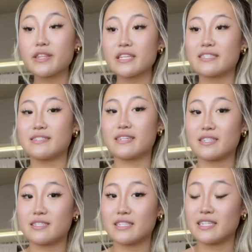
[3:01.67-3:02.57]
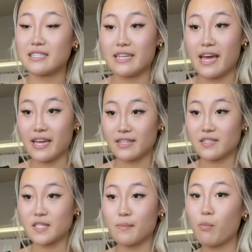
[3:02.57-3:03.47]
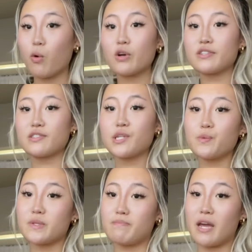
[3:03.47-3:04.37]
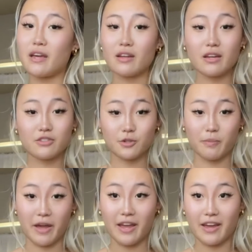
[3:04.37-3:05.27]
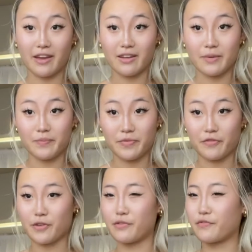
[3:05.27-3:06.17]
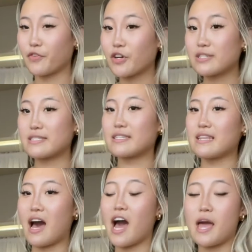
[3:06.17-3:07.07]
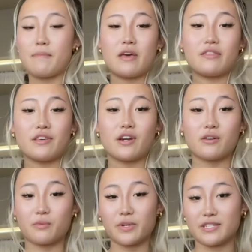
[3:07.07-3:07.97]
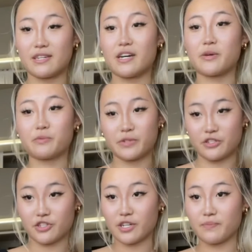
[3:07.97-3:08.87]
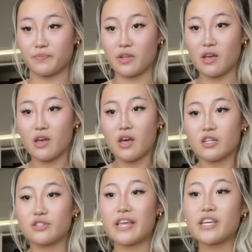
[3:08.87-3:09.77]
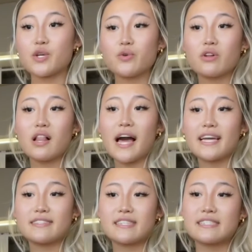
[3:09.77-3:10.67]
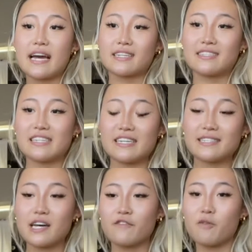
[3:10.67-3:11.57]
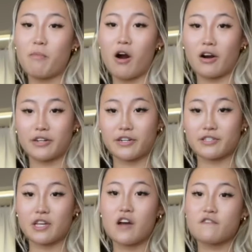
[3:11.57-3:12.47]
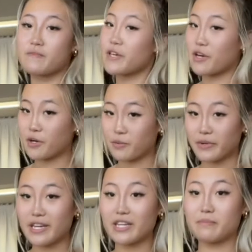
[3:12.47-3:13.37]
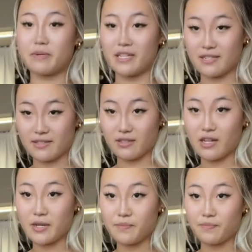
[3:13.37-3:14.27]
the 1610s, porcelain was made in Japan for the first time in the Arita region. They utilized the techniques of the potters from the Korean peninsula.